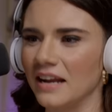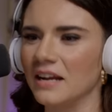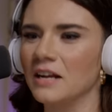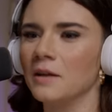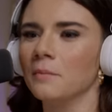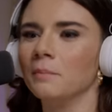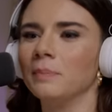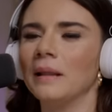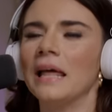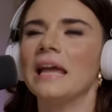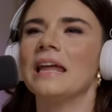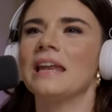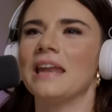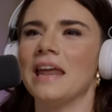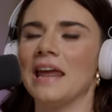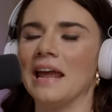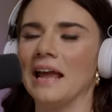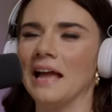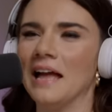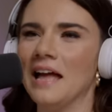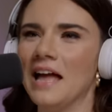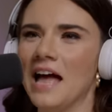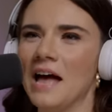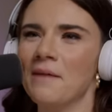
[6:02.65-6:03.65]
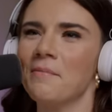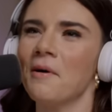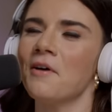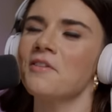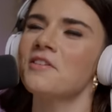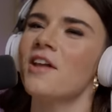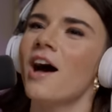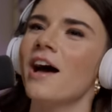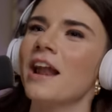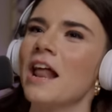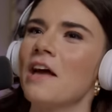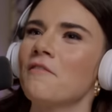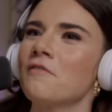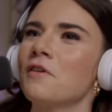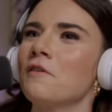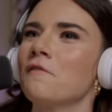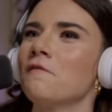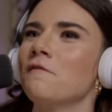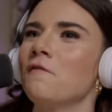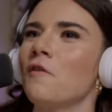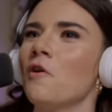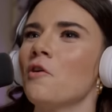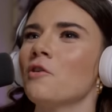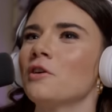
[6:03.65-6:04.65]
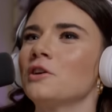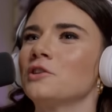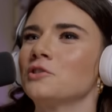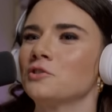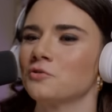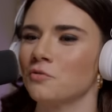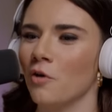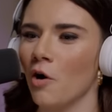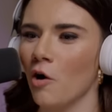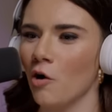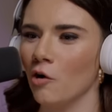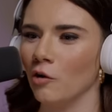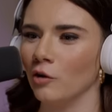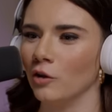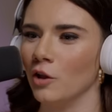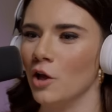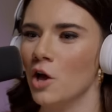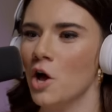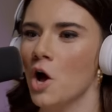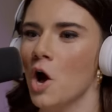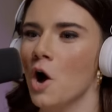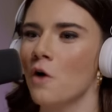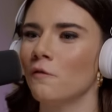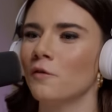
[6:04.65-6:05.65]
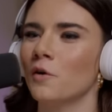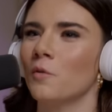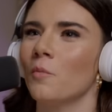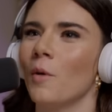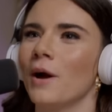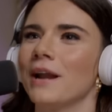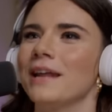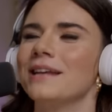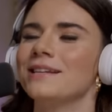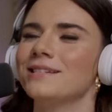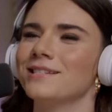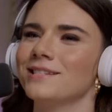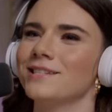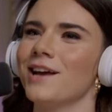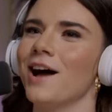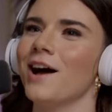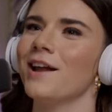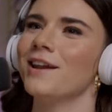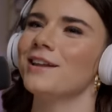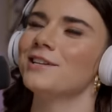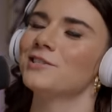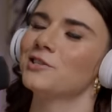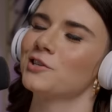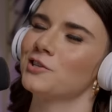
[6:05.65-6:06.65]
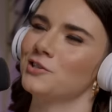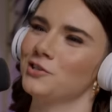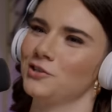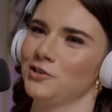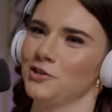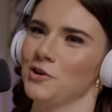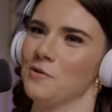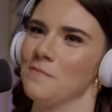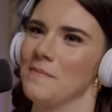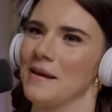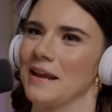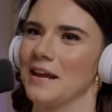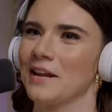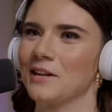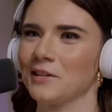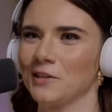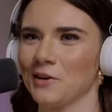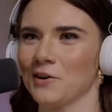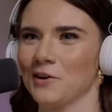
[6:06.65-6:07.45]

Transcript: and complaining about not having full control over what his son is consuming and